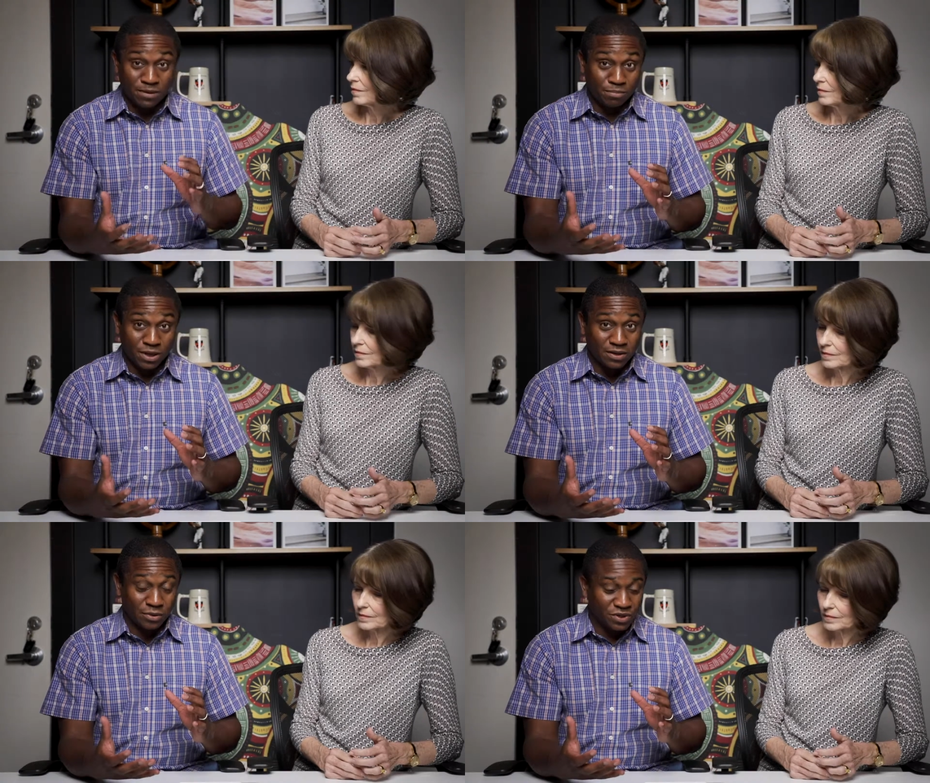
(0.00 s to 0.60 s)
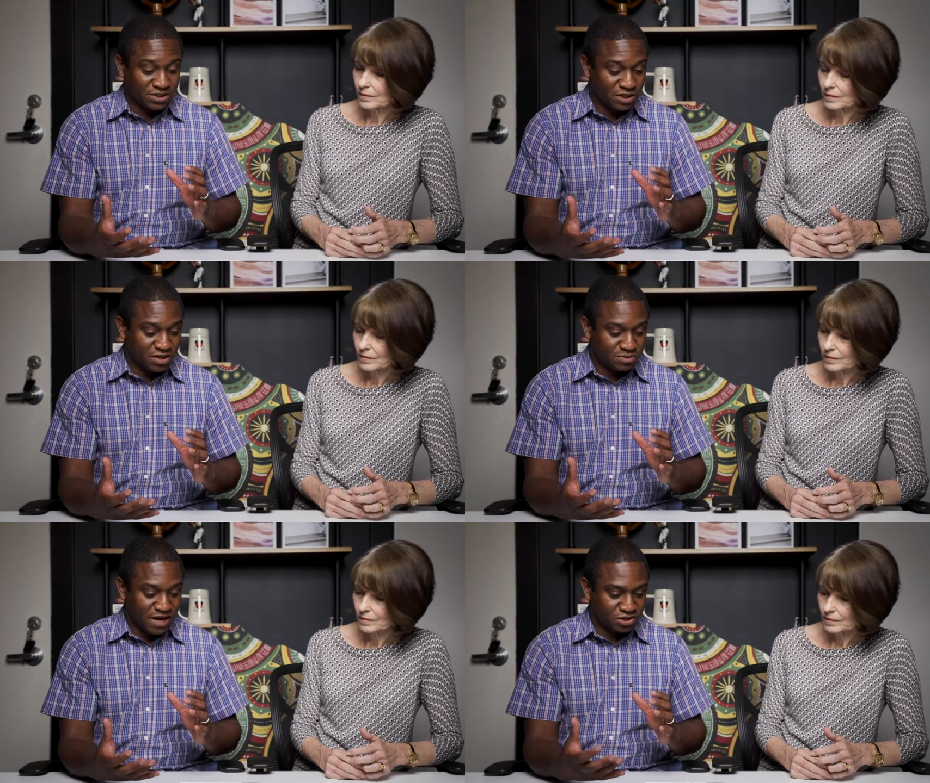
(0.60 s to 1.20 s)
Speaker 1: complaint that we see in
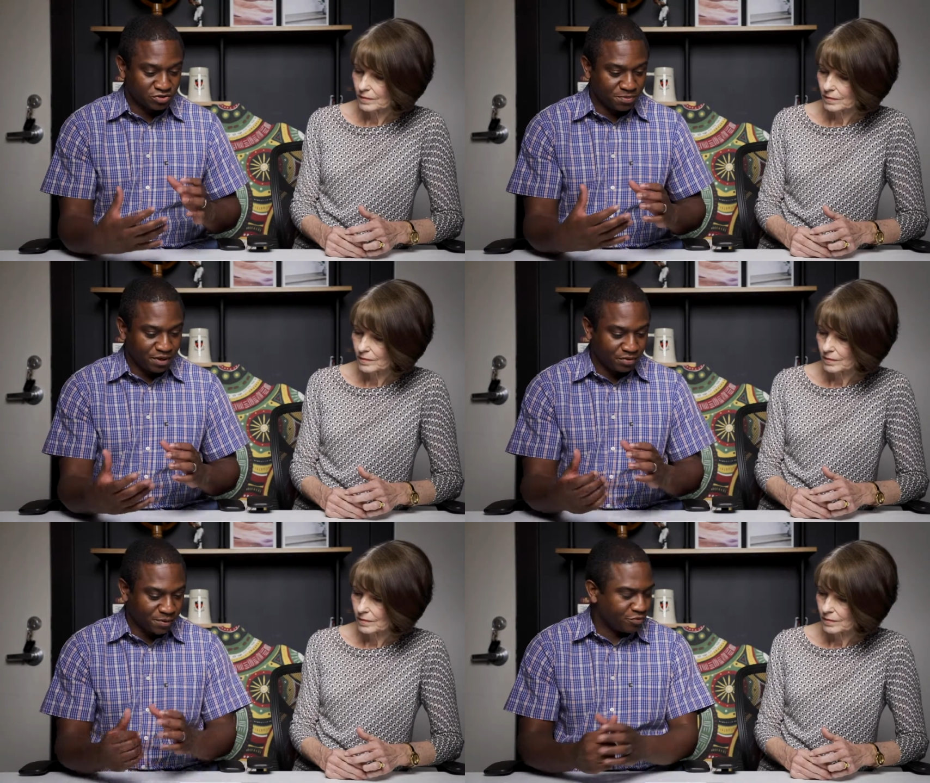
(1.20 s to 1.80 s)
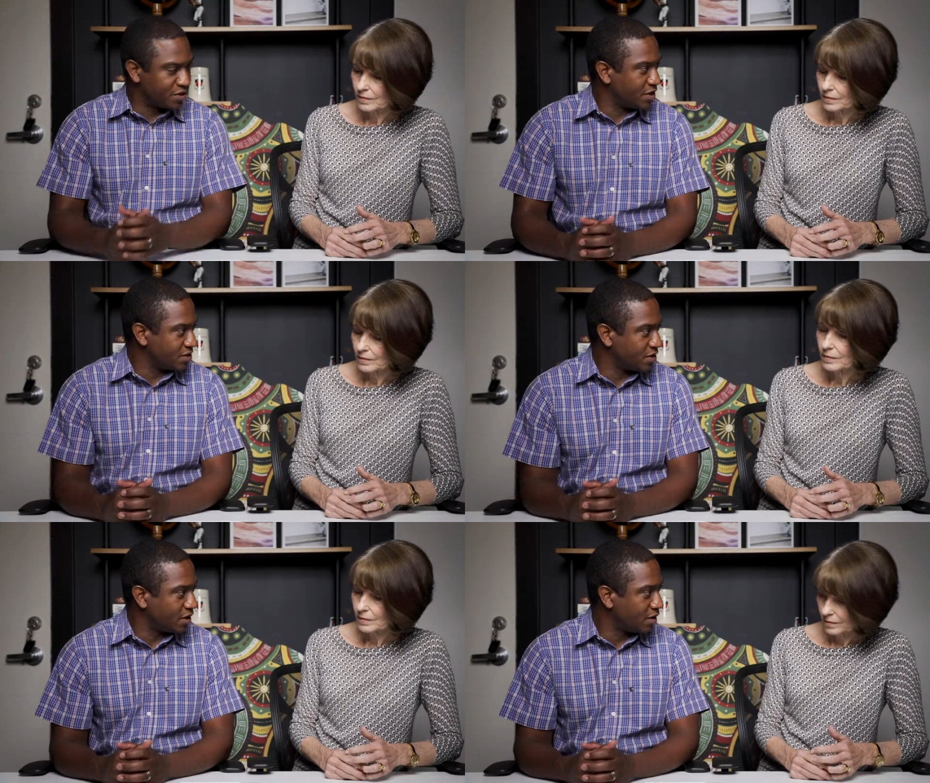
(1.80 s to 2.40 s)
this passage. Let me let me read
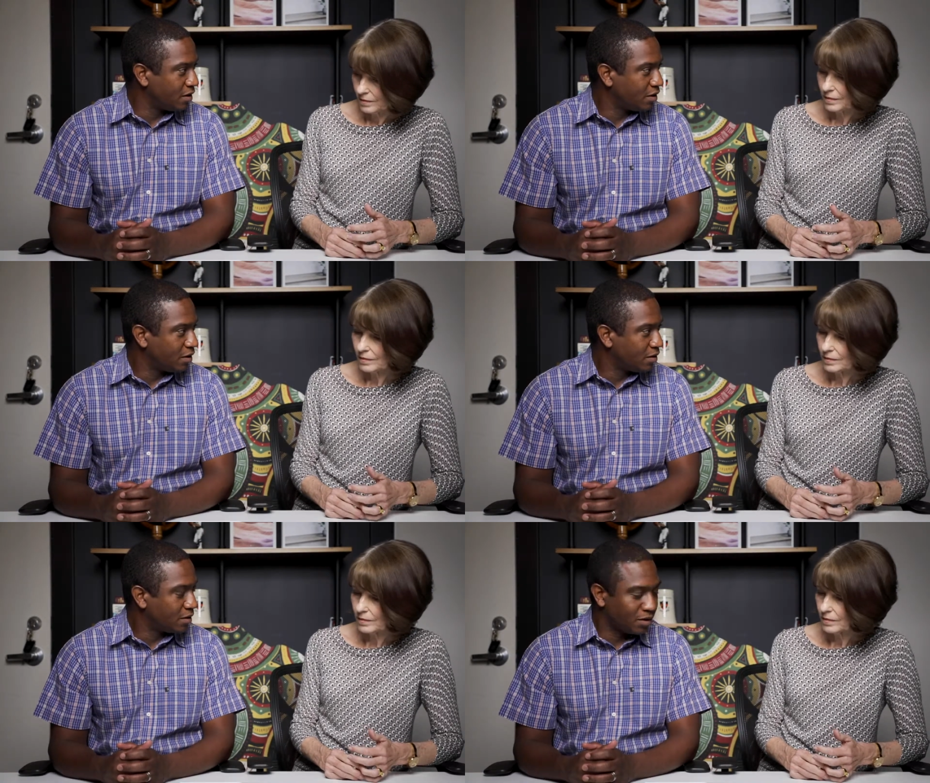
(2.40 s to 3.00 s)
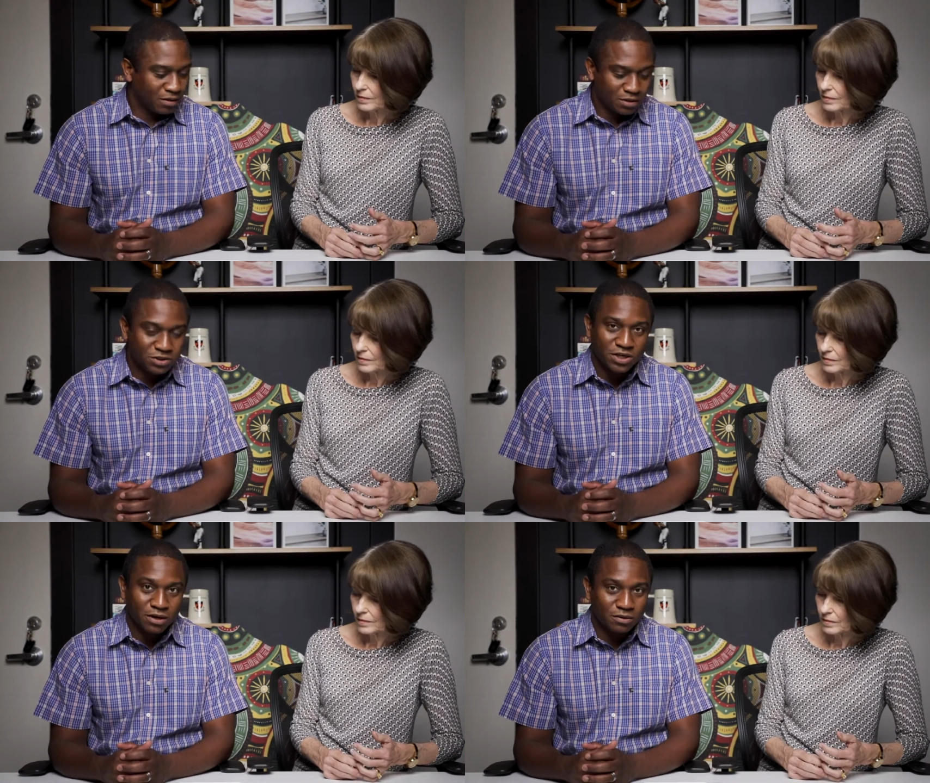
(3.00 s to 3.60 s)
this and then mm-hmm. uh,
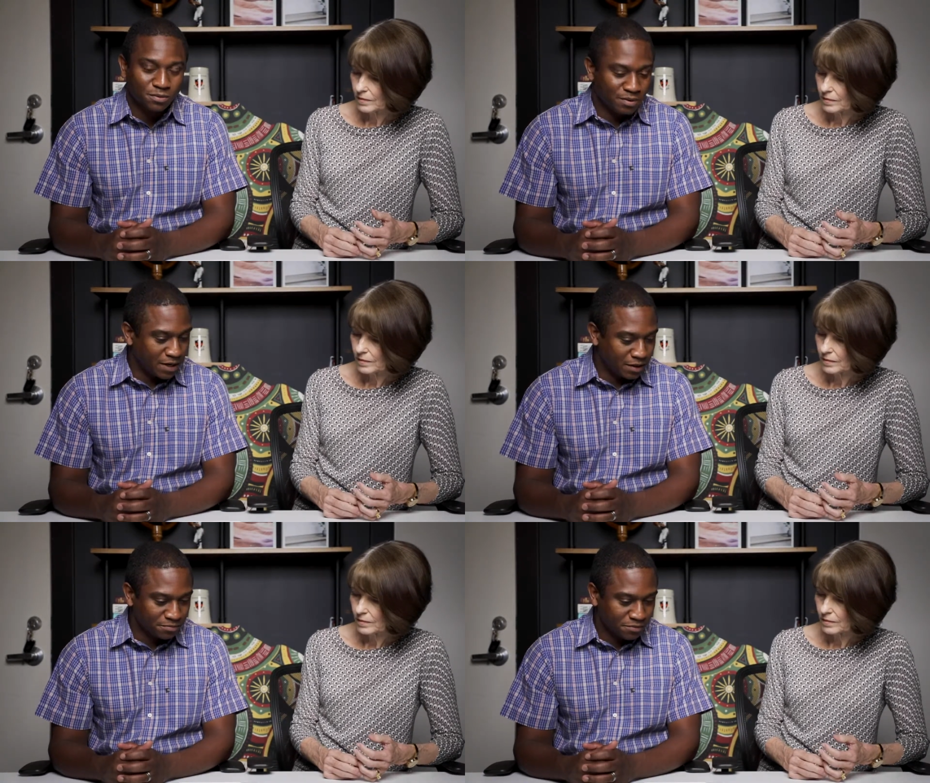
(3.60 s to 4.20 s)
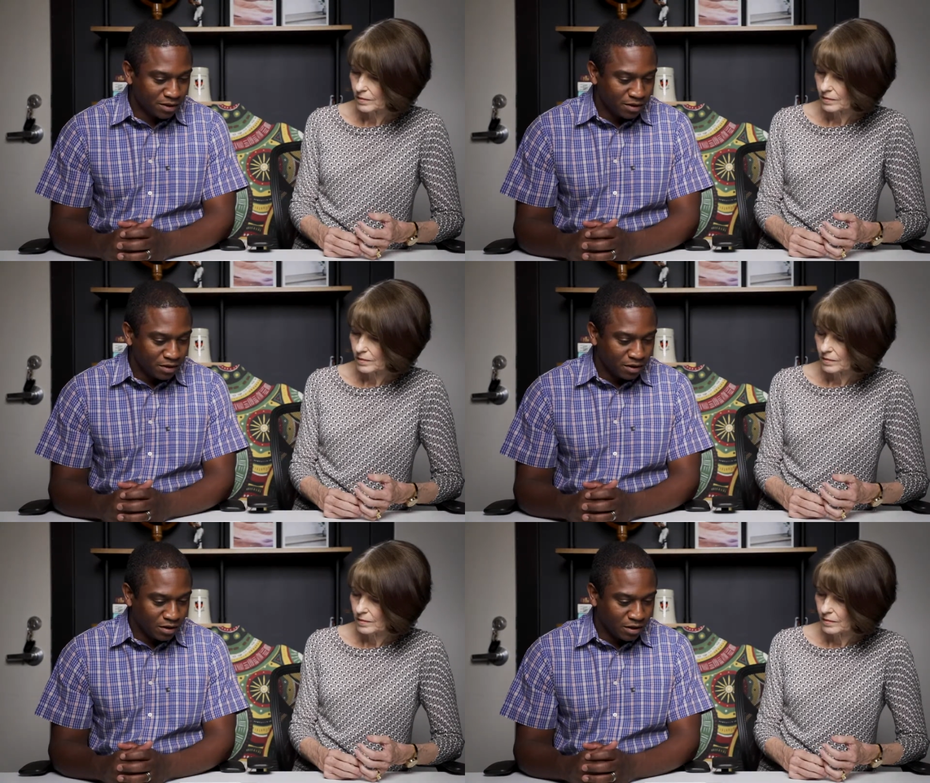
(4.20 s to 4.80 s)
let's chat a little bit about it.
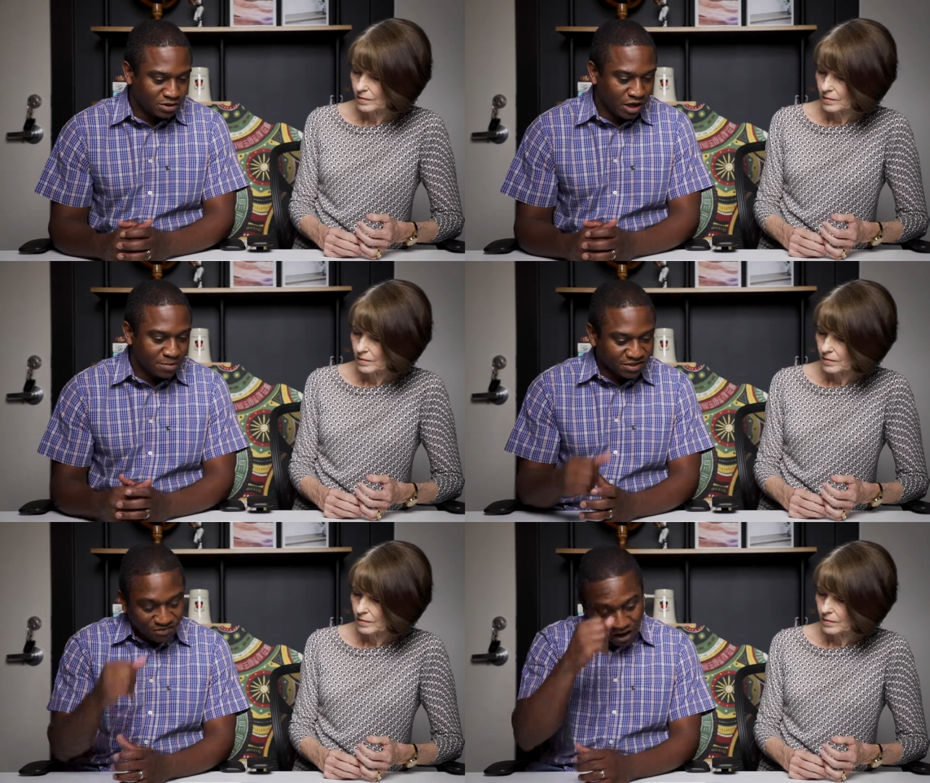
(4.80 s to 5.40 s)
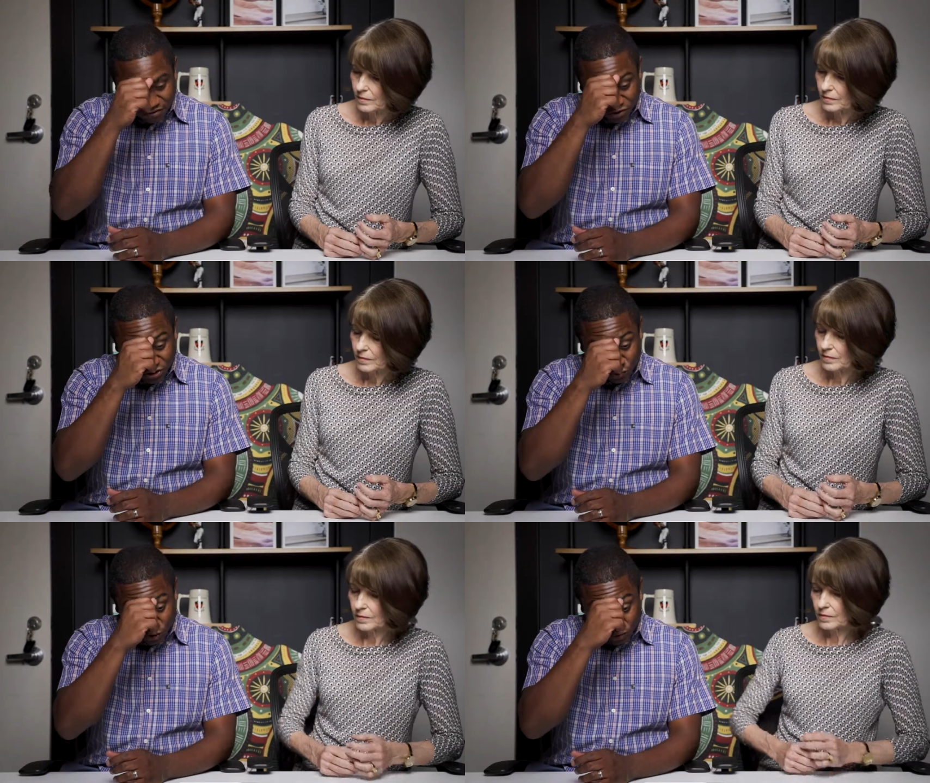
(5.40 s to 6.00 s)
Uh, so Amos five verses
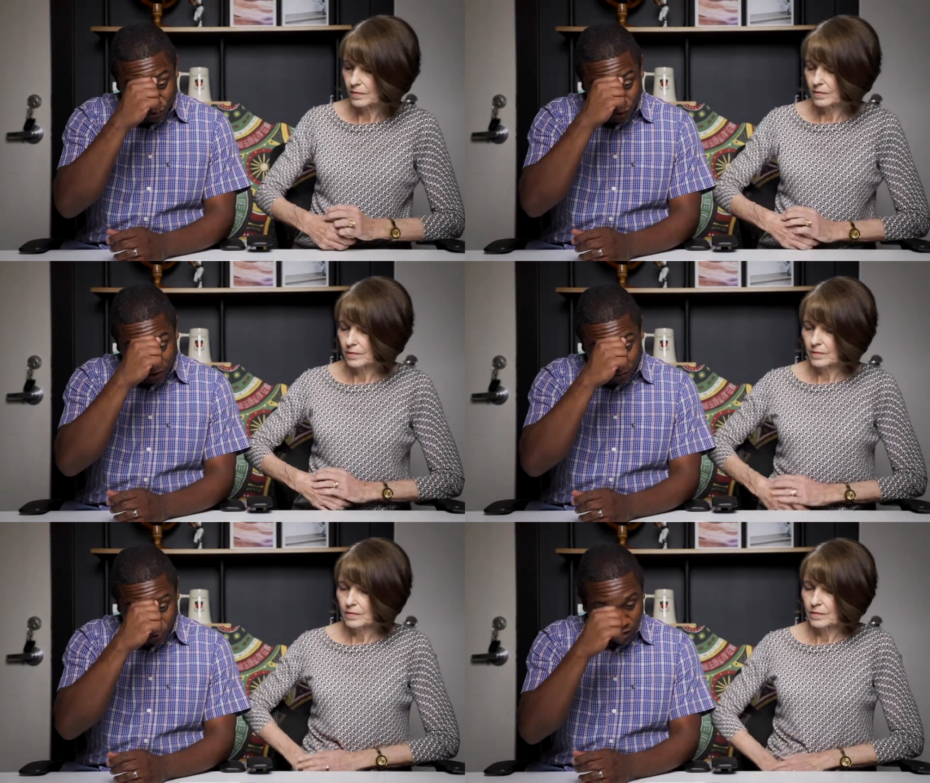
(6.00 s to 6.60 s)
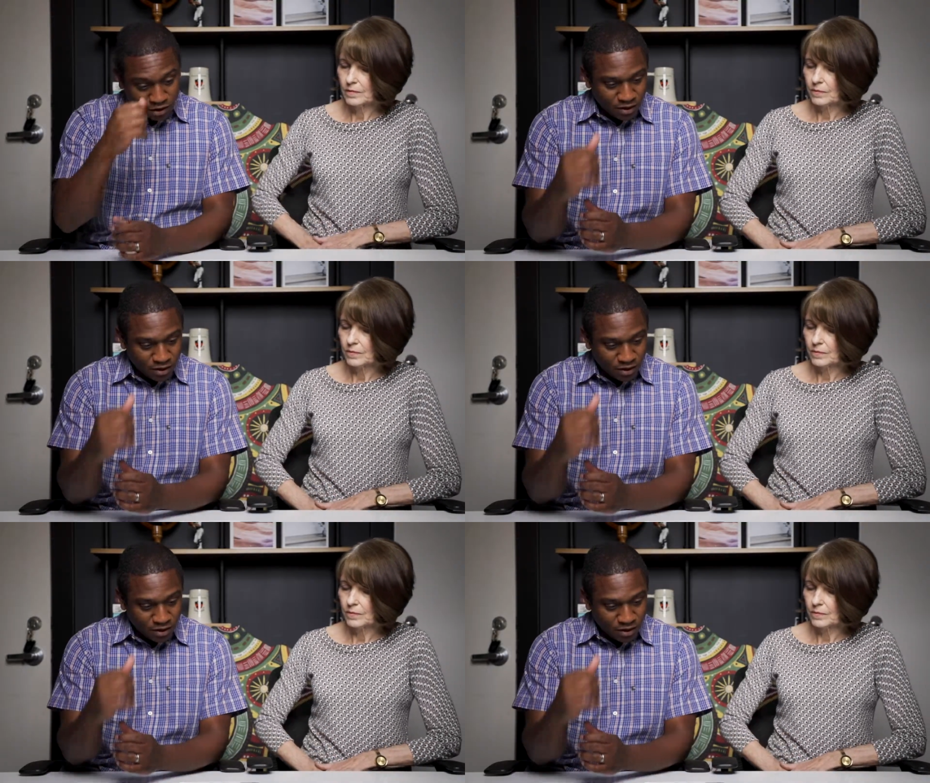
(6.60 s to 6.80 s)
twenty one to twenty four.